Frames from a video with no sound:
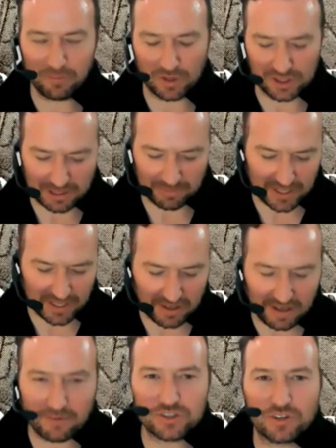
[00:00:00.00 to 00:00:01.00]
we'll stop
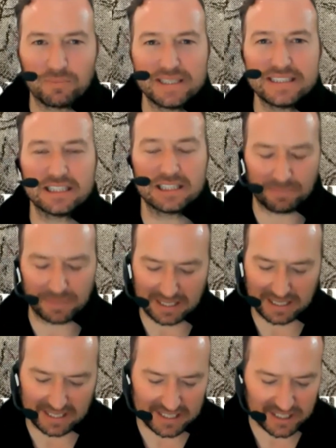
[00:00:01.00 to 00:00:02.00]
there. I was remiss at the
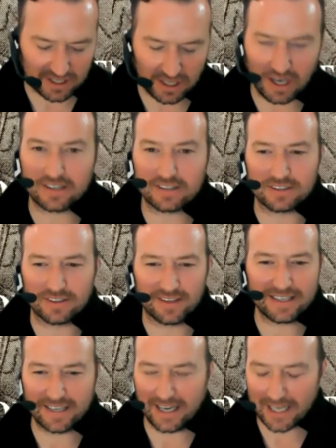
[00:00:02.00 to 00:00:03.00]
beginning to not
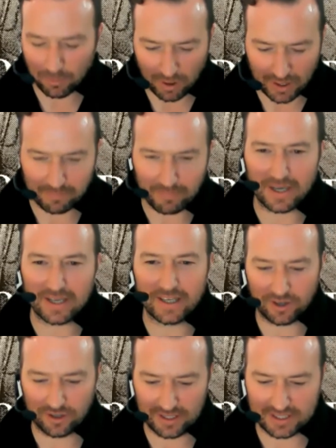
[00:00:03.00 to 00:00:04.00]
thank anyone in my
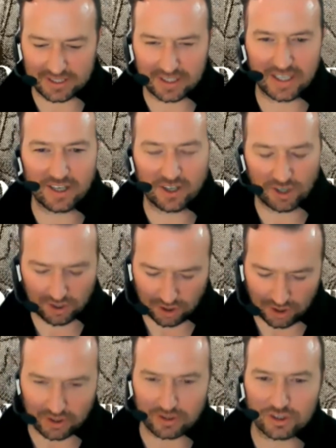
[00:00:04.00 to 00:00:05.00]
eagerness to get
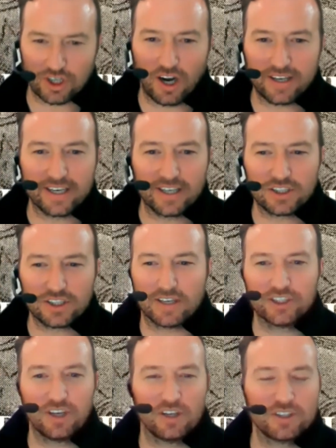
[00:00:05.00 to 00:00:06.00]
Conor talking. So I
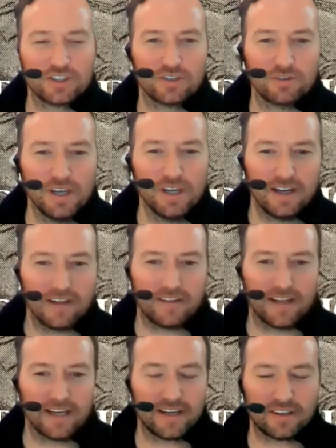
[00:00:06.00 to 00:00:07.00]
should also
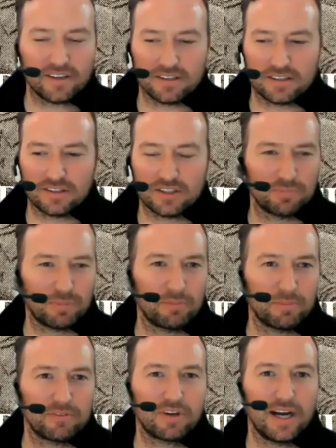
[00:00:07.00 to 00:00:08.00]
thank the
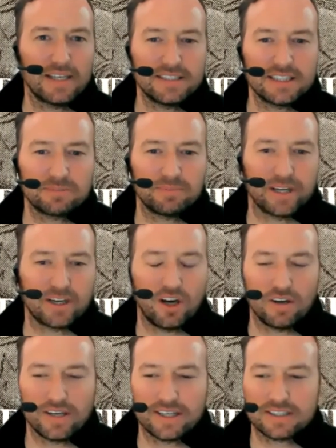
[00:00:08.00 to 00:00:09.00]
Department of Classics, my
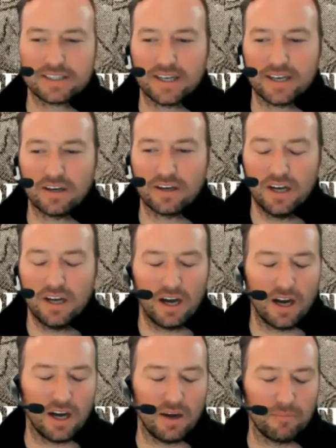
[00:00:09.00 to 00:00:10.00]
colleagues there,
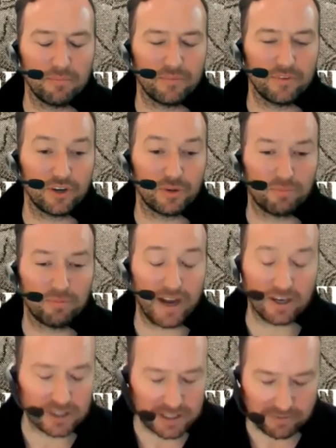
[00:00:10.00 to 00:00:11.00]
the
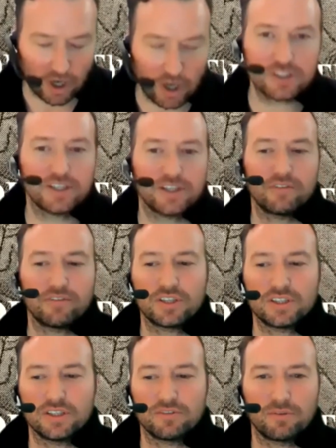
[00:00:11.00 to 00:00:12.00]
Faculty of Arts at the
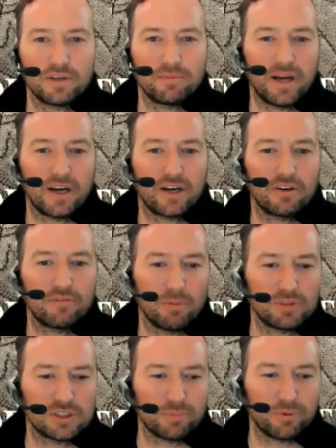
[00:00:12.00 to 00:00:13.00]
University of Winnipeg who've
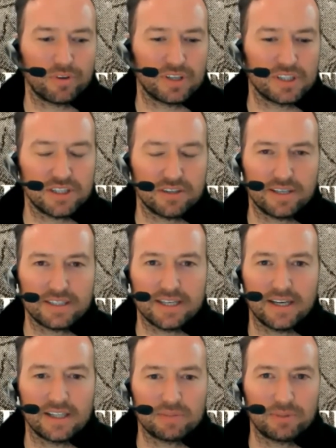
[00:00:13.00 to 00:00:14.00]
helped support this series,
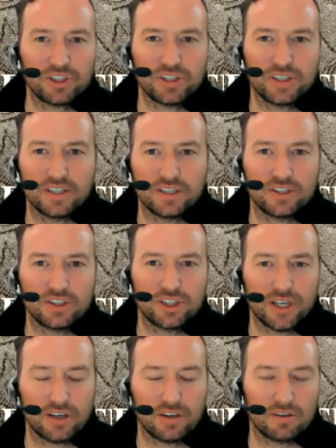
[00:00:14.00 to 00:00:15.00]
and especially the
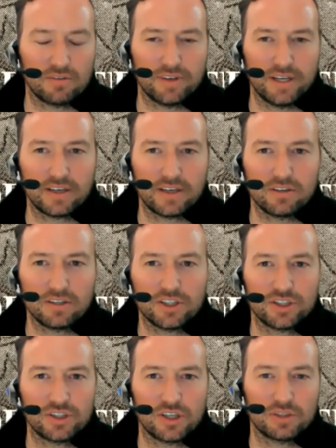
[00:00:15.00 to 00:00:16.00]
Chair of
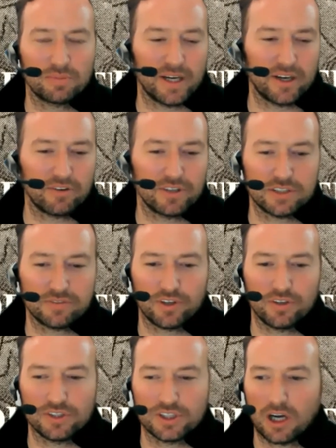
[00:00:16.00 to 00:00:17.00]
English, Dr. Brandon
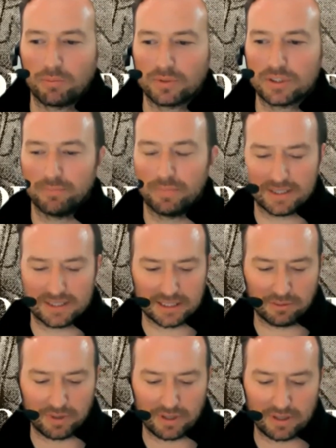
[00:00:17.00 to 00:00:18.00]
Christopher, who's helped
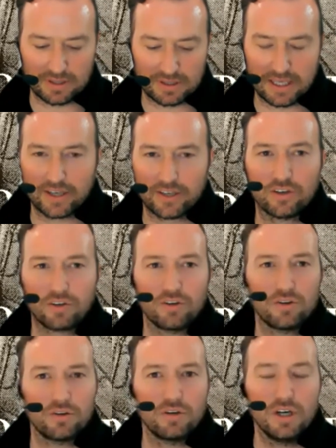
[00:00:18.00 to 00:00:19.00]
immensely with the
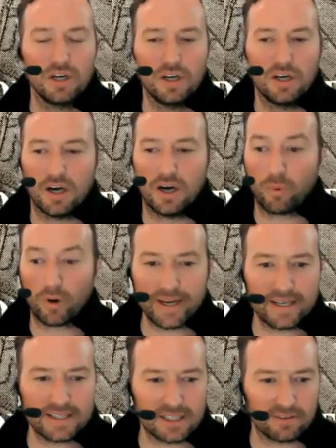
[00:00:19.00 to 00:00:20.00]
technical
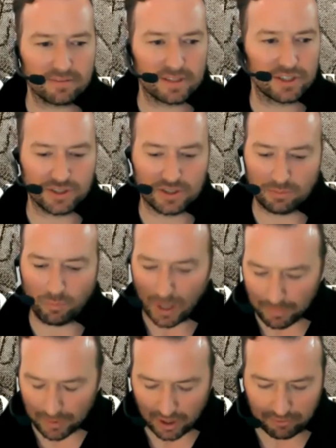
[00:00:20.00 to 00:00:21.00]
workings of the Zoom
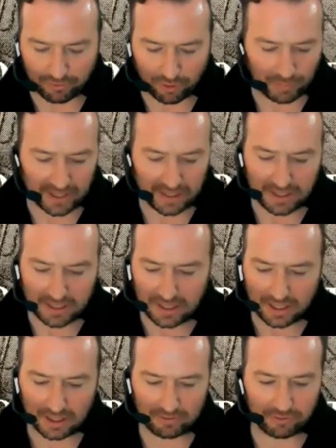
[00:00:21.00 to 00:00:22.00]
webinar format,
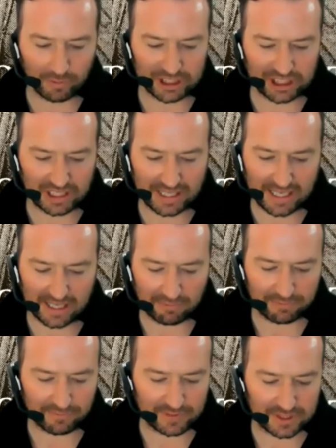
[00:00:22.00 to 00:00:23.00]
for which I
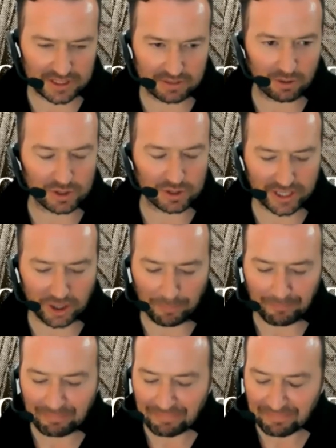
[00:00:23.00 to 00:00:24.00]
have zero skill.